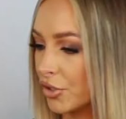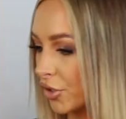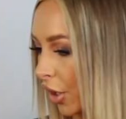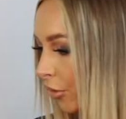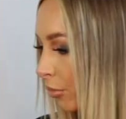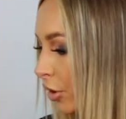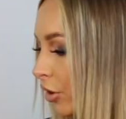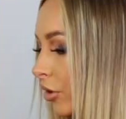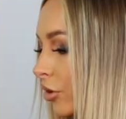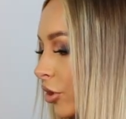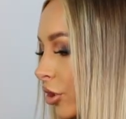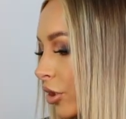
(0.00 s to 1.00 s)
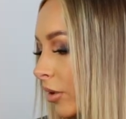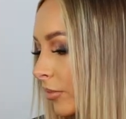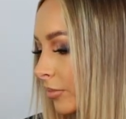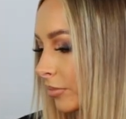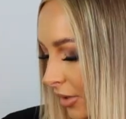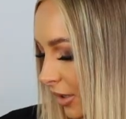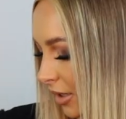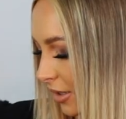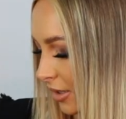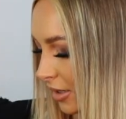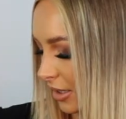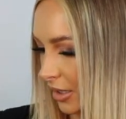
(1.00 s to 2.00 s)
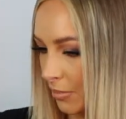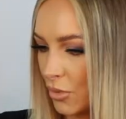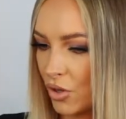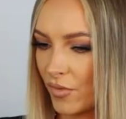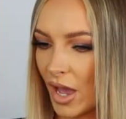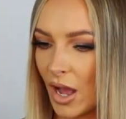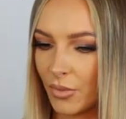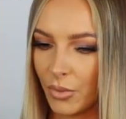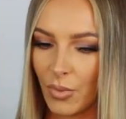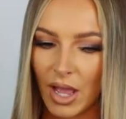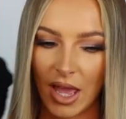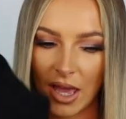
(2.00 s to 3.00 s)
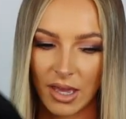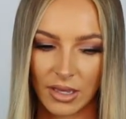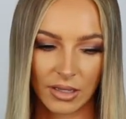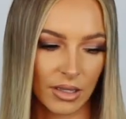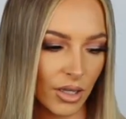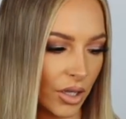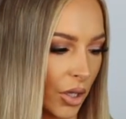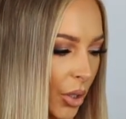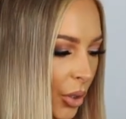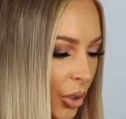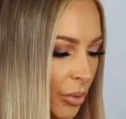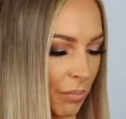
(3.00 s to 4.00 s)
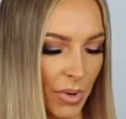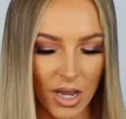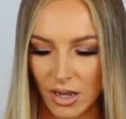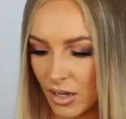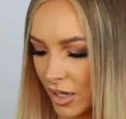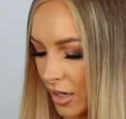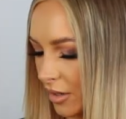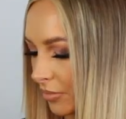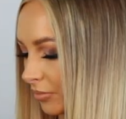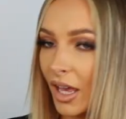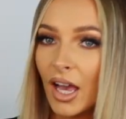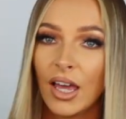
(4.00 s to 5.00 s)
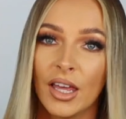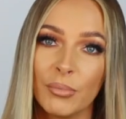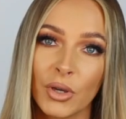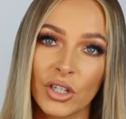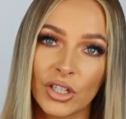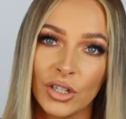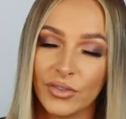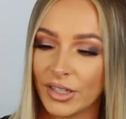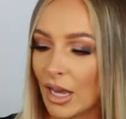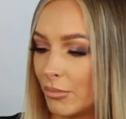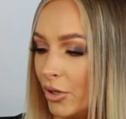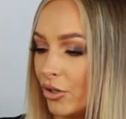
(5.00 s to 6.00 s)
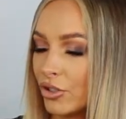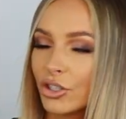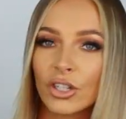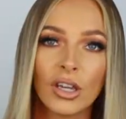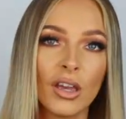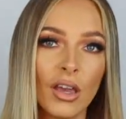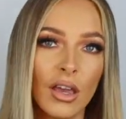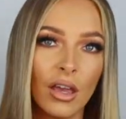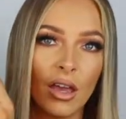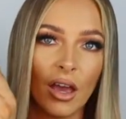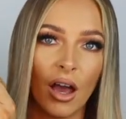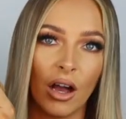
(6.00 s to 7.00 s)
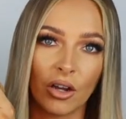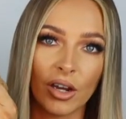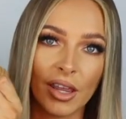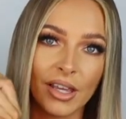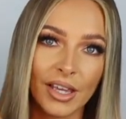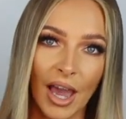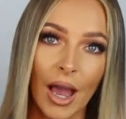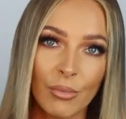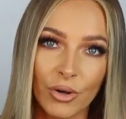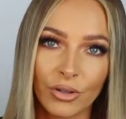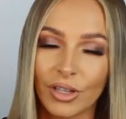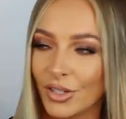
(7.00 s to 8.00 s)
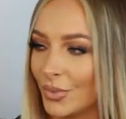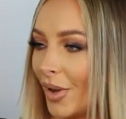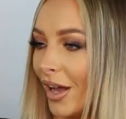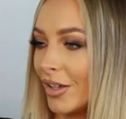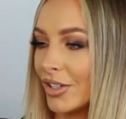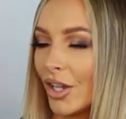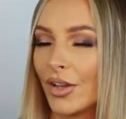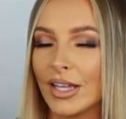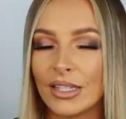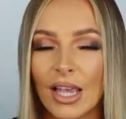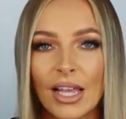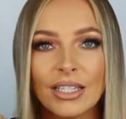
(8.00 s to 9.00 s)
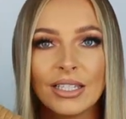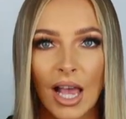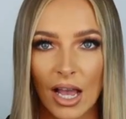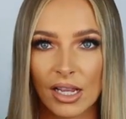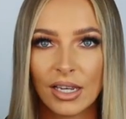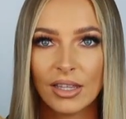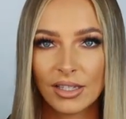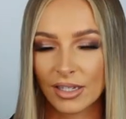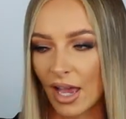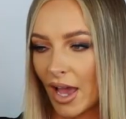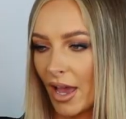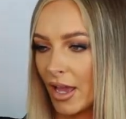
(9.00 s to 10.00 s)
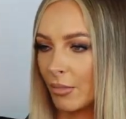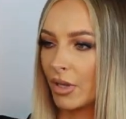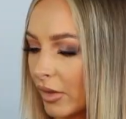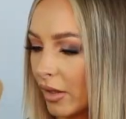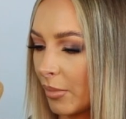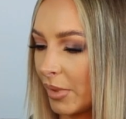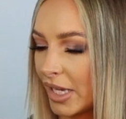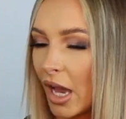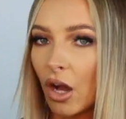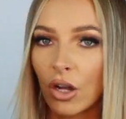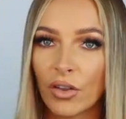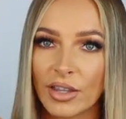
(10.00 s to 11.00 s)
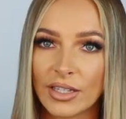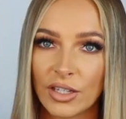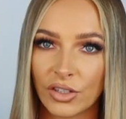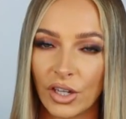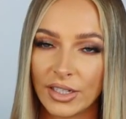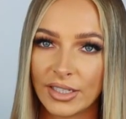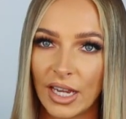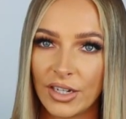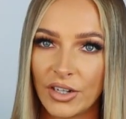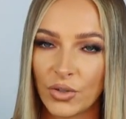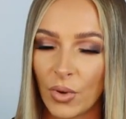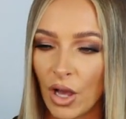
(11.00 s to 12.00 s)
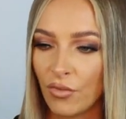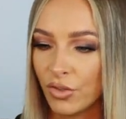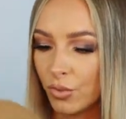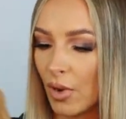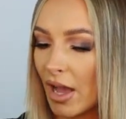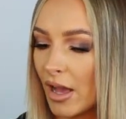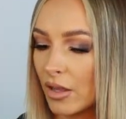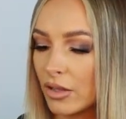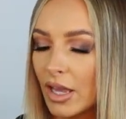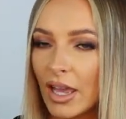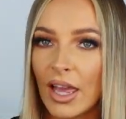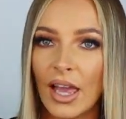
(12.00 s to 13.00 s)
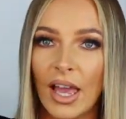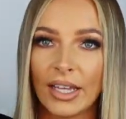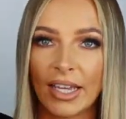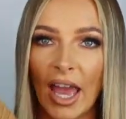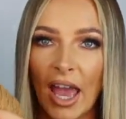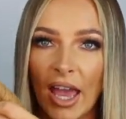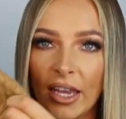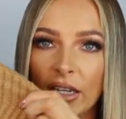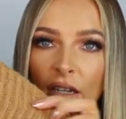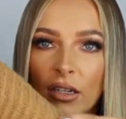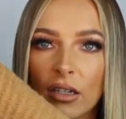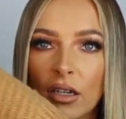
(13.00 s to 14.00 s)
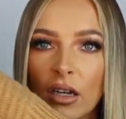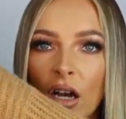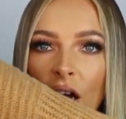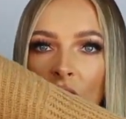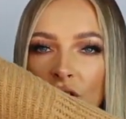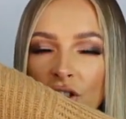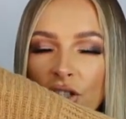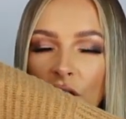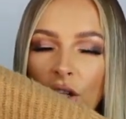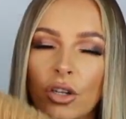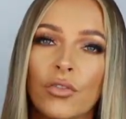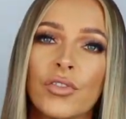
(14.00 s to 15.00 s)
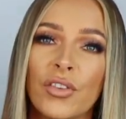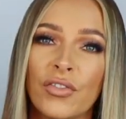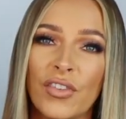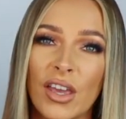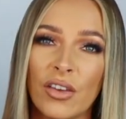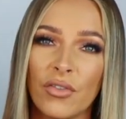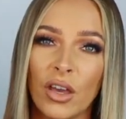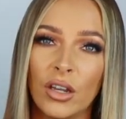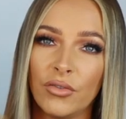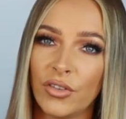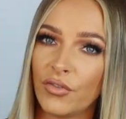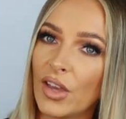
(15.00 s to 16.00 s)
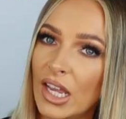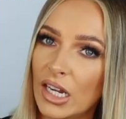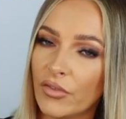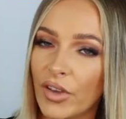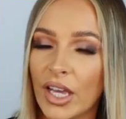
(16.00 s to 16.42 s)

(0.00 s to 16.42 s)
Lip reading: so much, let's move it out of the way. Goodbye. And because I loved it that much, I got it in camel as well. So it's exactly the same. But yeah, I got this in a size 10 to 12 as well. Again, I love the fit of it. I love the feel of